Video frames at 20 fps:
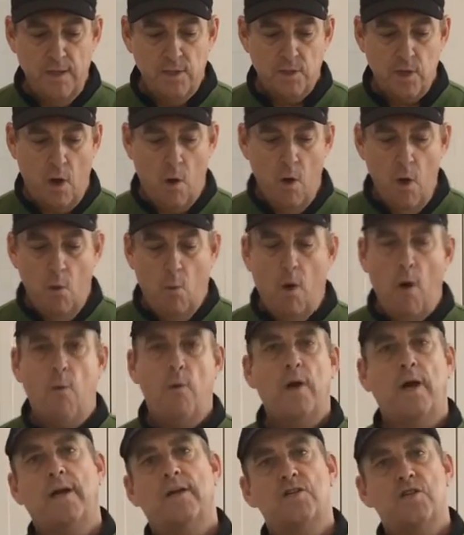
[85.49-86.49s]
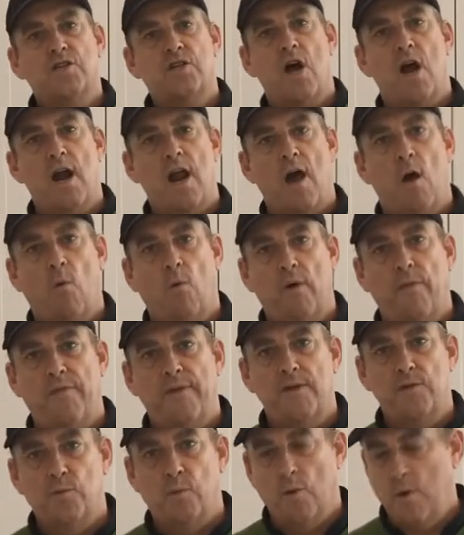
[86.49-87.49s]
So what we're going to start out with
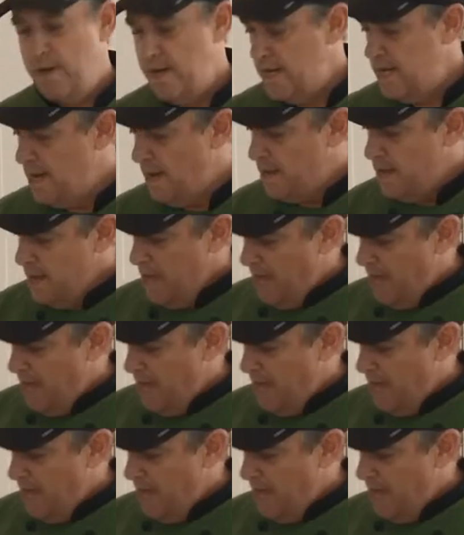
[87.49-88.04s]
is we need a,